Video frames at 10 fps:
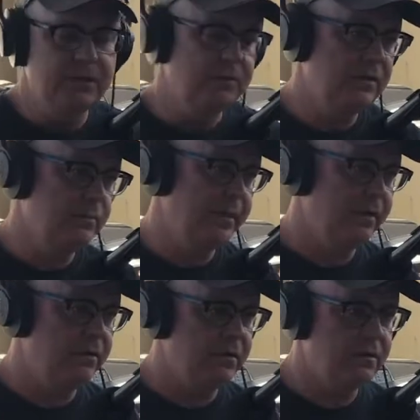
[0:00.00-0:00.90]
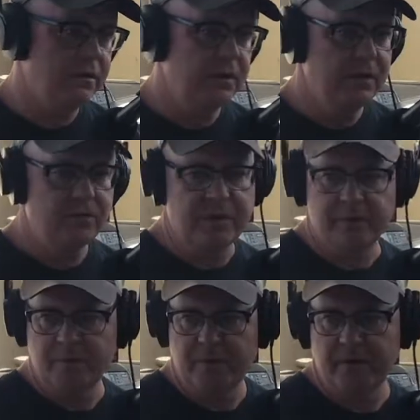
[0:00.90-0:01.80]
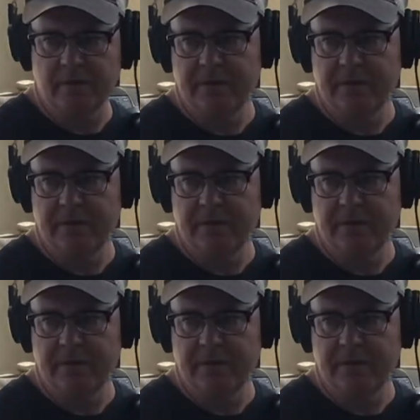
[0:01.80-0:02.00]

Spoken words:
There was a band called Crown Royal.